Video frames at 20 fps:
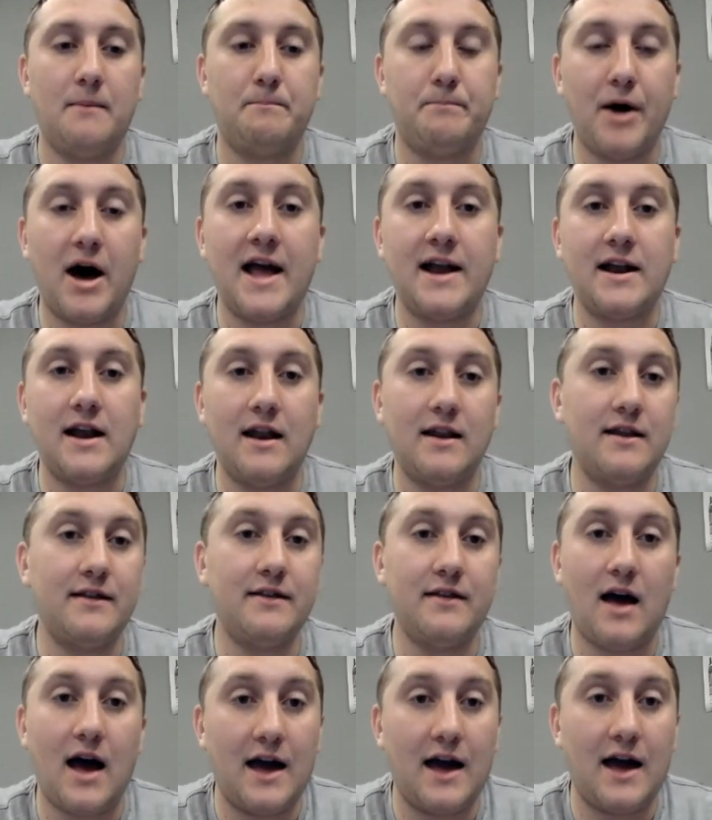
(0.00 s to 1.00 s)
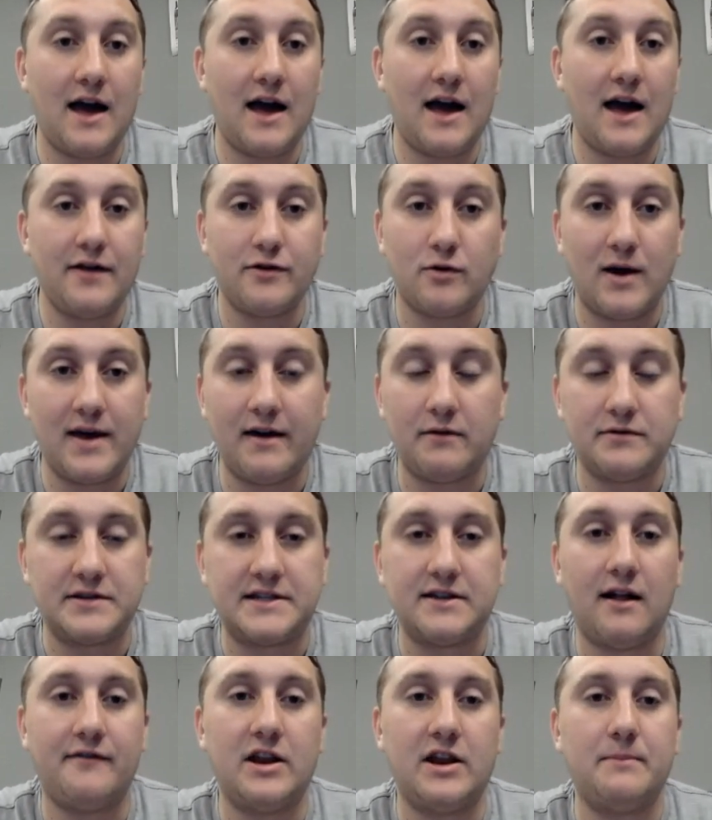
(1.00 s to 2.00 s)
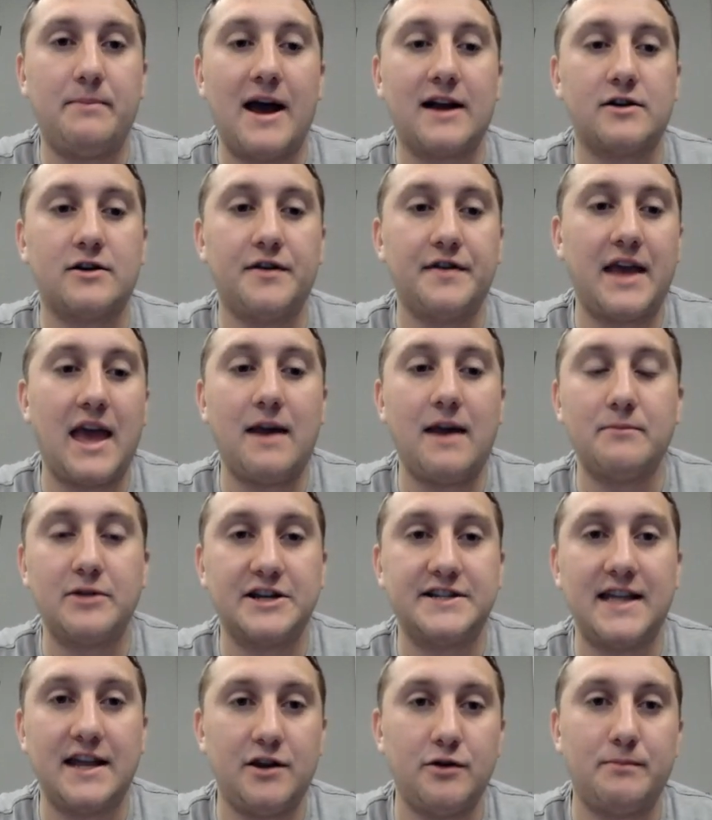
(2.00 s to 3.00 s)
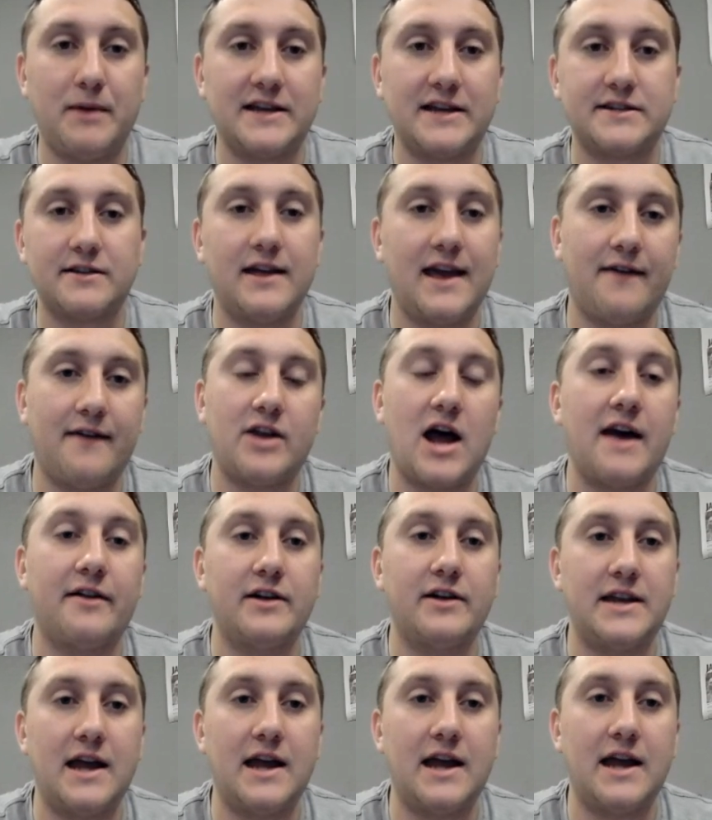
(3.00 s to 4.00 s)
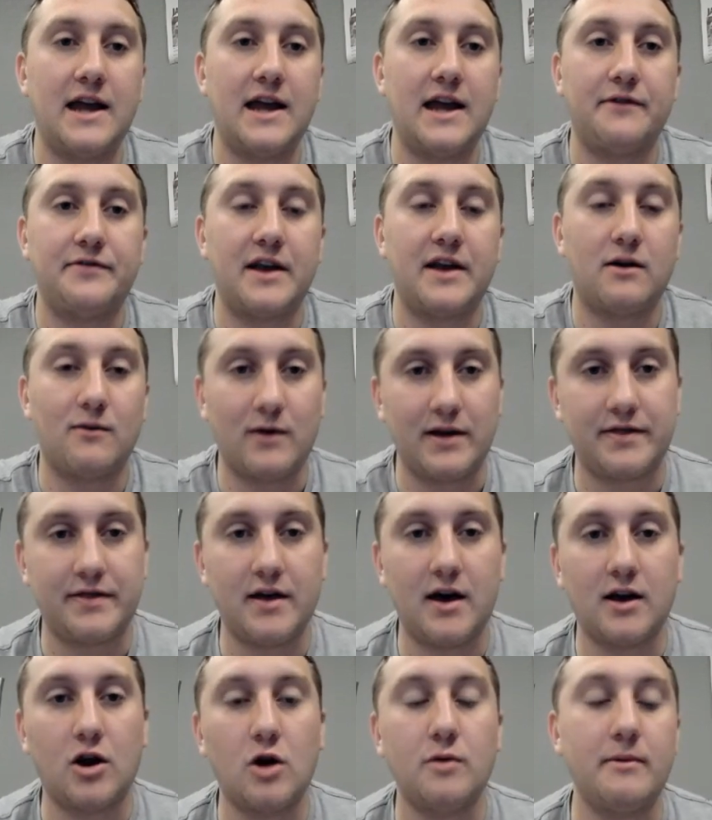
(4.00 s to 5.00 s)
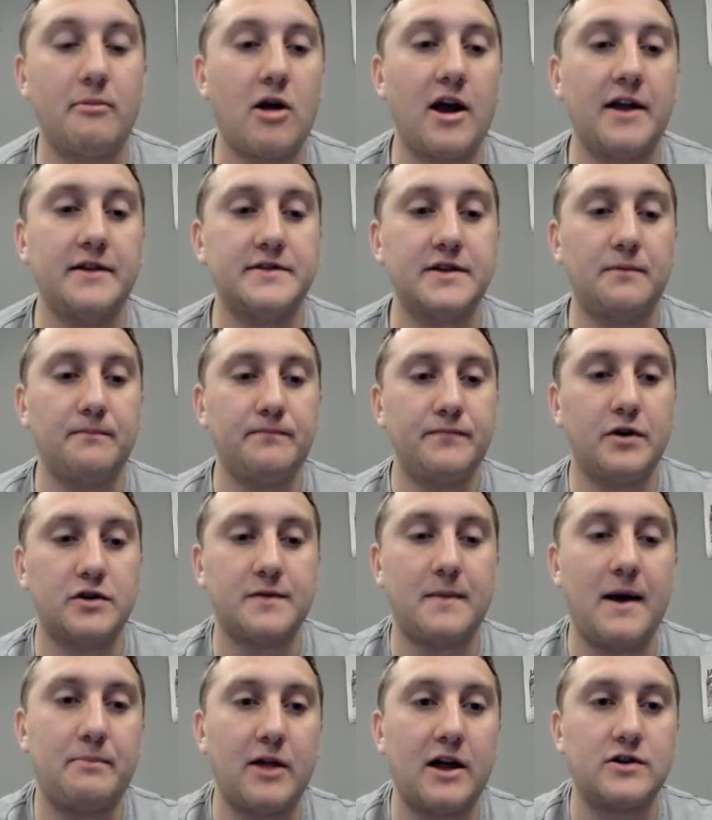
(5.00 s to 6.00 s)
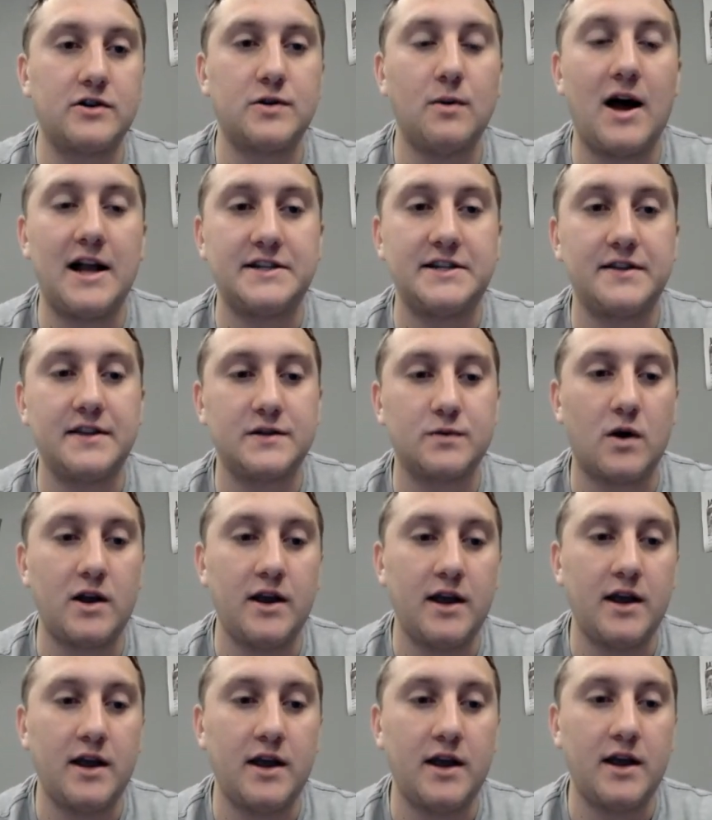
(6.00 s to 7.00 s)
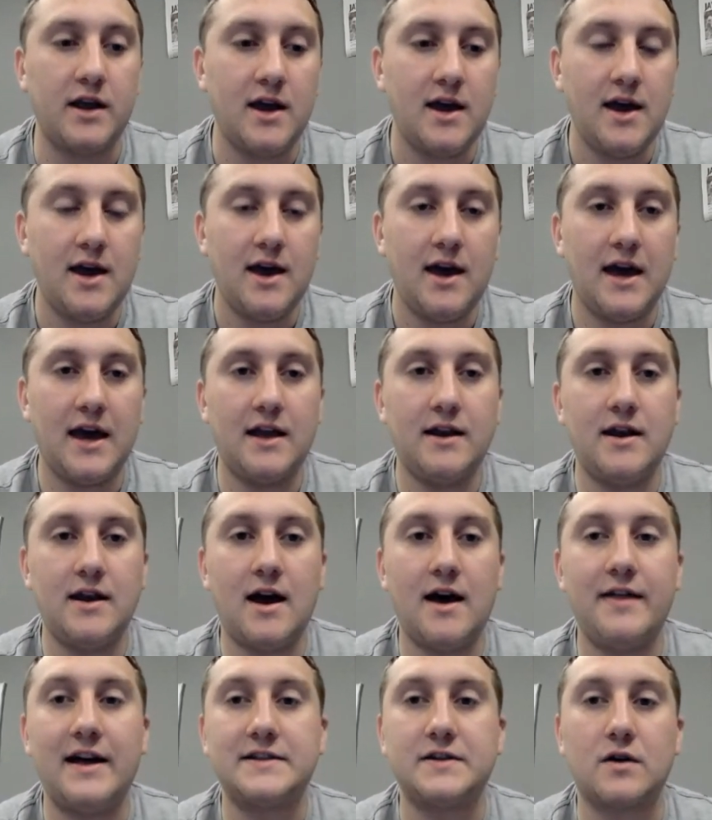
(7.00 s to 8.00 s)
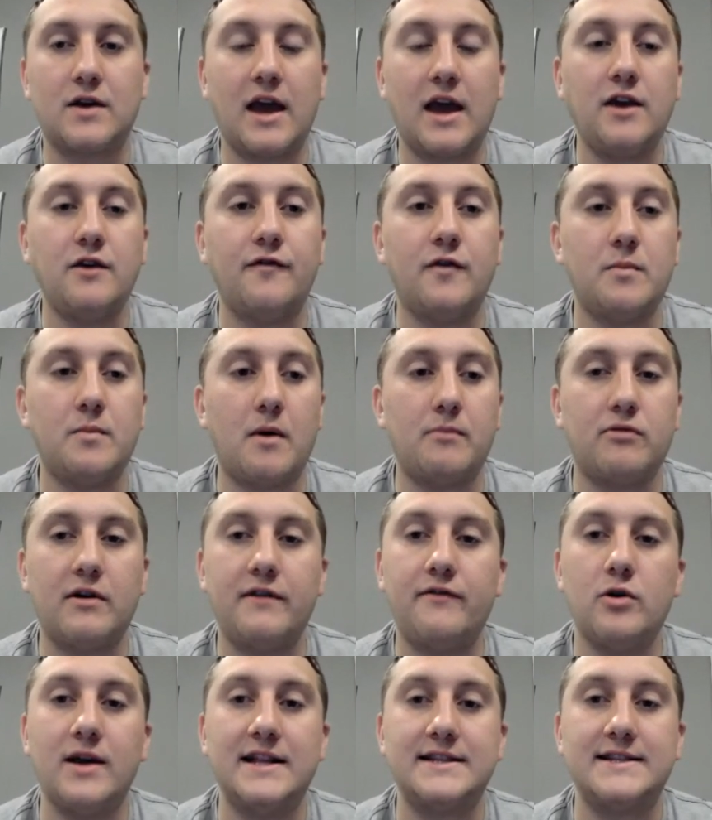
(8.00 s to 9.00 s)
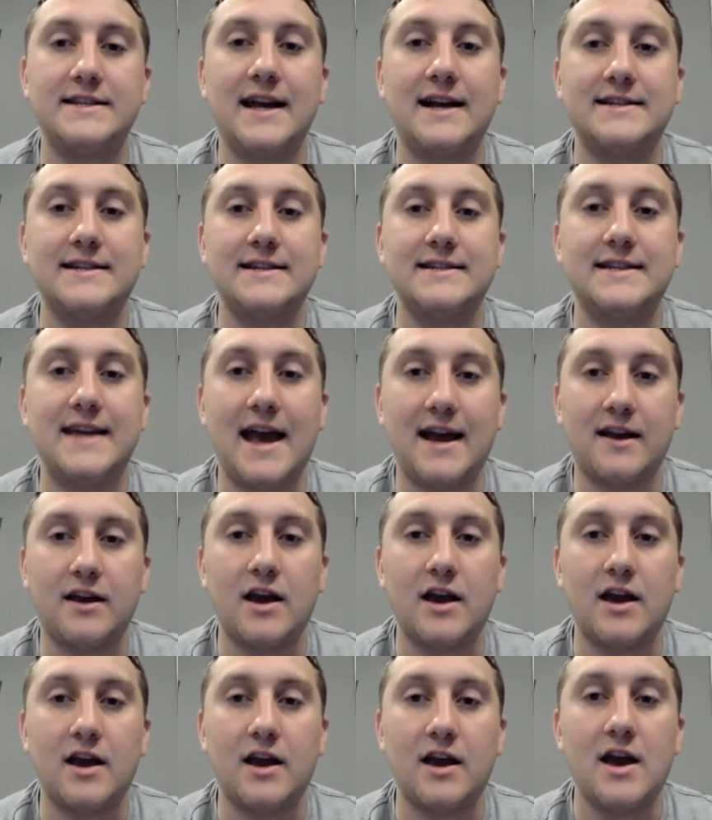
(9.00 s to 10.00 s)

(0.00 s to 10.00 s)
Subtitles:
But either way, that would still have an impact on the game because then you basically have an island out there with Cobee Bryant. So those are my players to watch in this one. And that's our KU football preview against Texas Tech.